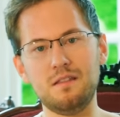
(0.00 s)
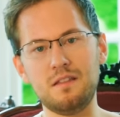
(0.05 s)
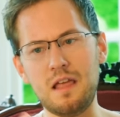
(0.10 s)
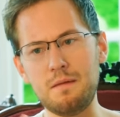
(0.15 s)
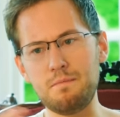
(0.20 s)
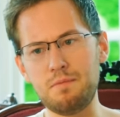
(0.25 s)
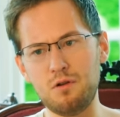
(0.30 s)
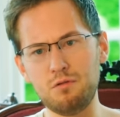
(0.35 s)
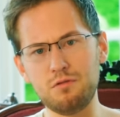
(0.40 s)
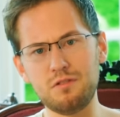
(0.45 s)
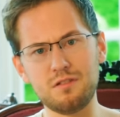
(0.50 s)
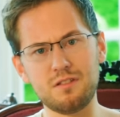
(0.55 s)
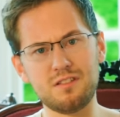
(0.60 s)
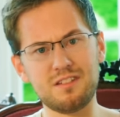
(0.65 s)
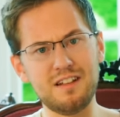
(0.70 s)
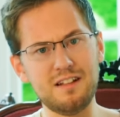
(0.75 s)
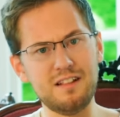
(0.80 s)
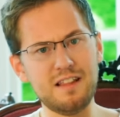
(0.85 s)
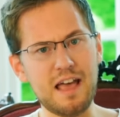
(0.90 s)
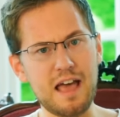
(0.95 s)
They both
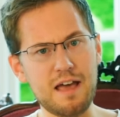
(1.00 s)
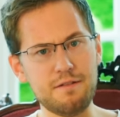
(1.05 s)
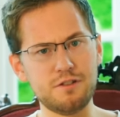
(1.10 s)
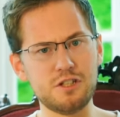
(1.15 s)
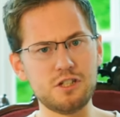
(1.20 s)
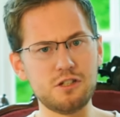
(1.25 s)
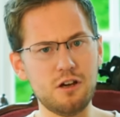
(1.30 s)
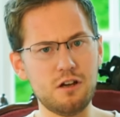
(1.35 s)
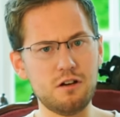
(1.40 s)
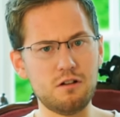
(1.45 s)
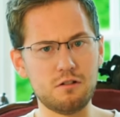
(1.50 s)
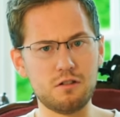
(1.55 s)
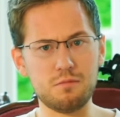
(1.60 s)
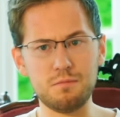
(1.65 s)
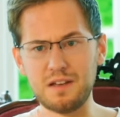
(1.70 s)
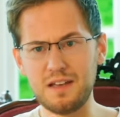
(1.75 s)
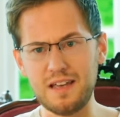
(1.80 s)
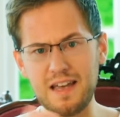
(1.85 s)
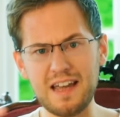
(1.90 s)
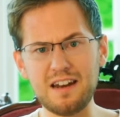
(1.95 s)
still have shutters,
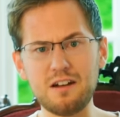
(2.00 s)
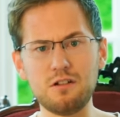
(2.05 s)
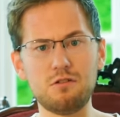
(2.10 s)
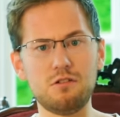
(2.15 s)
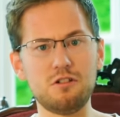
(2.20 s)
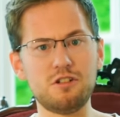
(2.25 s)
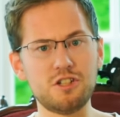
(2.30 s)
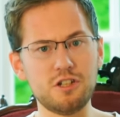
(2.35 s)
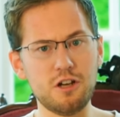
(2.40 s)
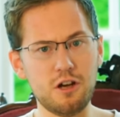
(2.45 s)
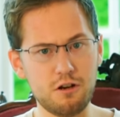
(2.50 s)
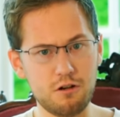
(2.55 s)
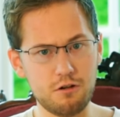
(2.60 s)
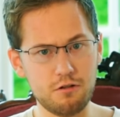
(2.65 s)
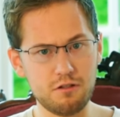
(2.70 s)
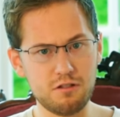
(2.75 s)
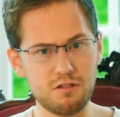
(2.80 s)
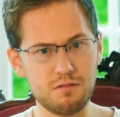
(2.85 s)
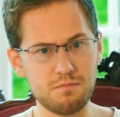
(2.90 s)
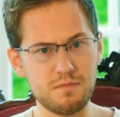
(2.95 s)
mechanical
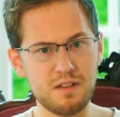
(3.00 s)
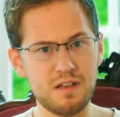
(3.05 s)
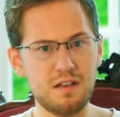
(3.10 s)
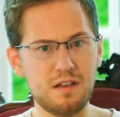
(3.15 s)
shutters,